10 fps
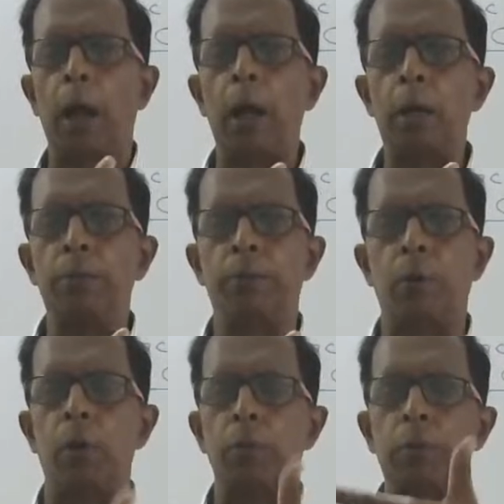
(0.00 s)
this is
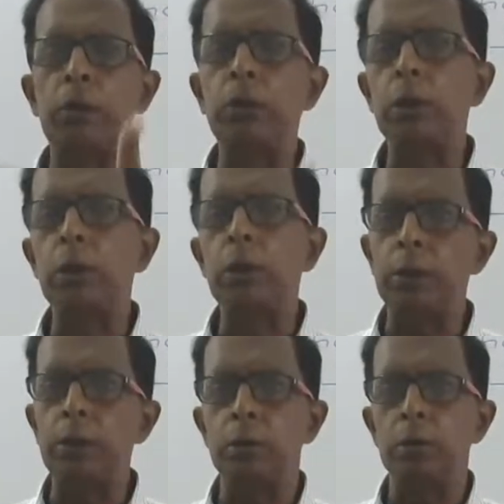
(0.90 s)
applied
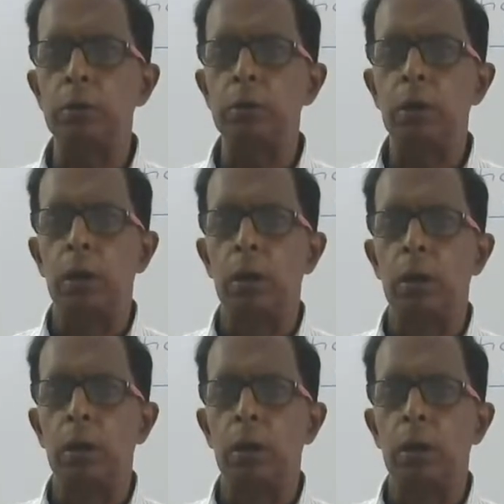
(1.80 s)
for which
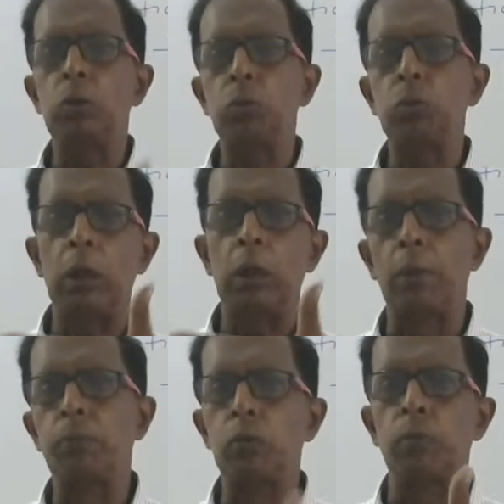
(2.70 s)
device? In
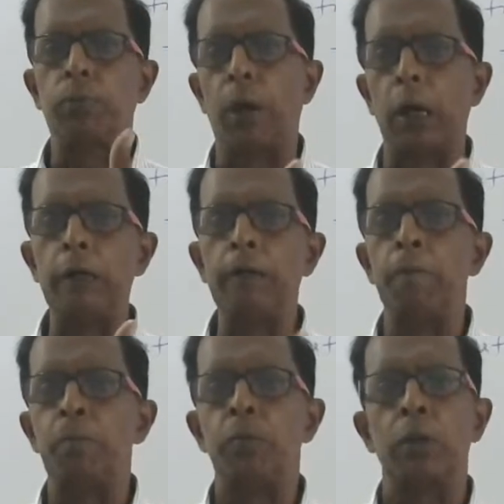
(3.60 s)
which we have
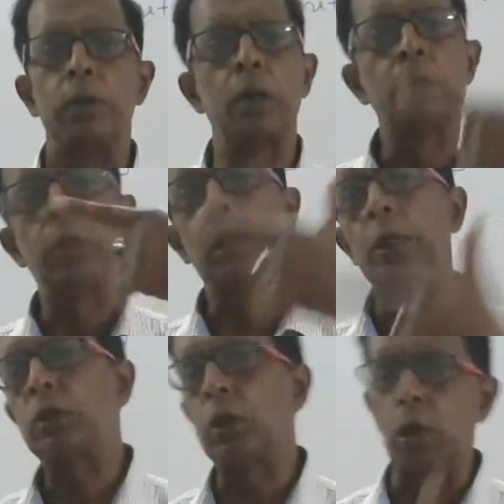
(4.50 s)
to find
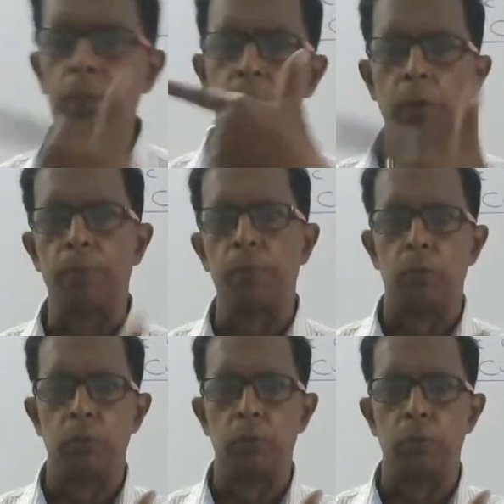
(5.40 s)
the direction
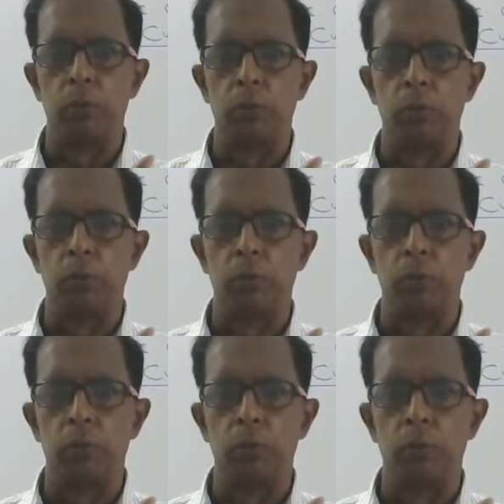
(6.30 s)
of the force
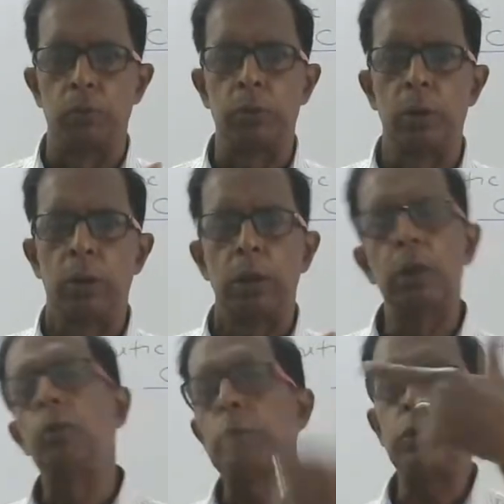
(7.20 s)
in which
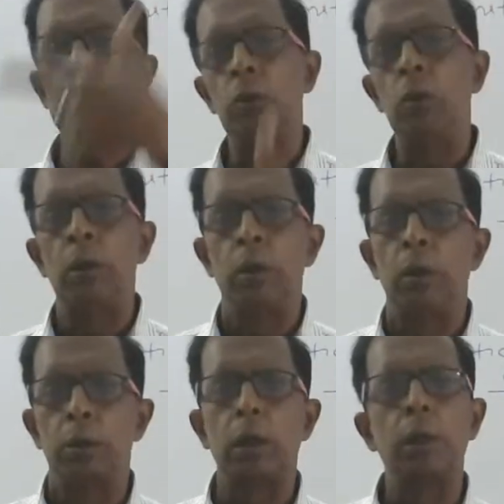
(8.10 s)
the
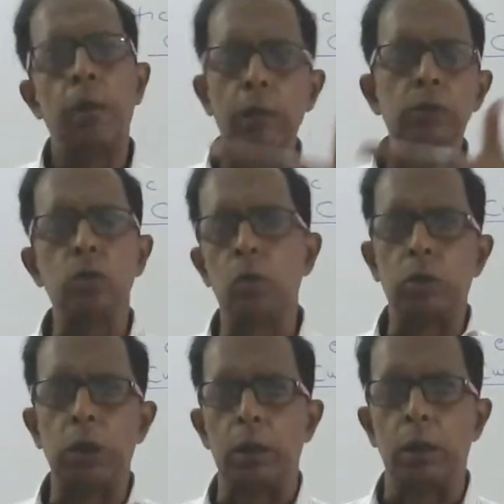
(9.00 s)
device
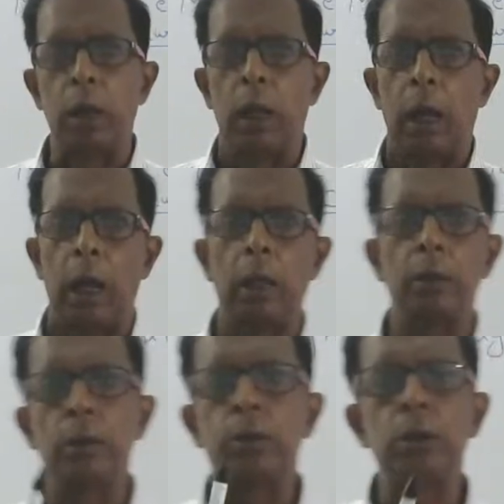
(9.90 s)
rotates, and
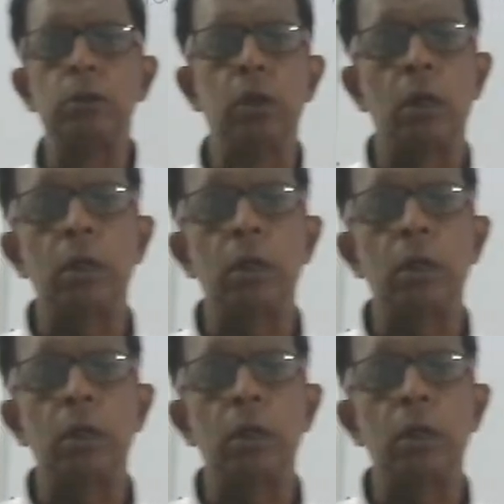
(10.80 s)
this is done